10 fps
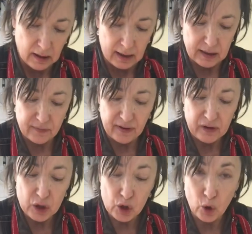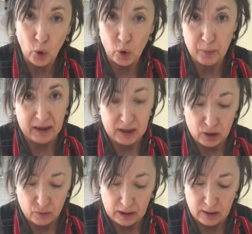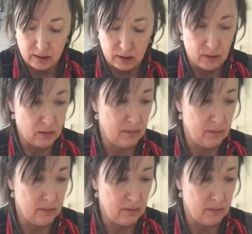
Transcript: and it's a very short pastry, so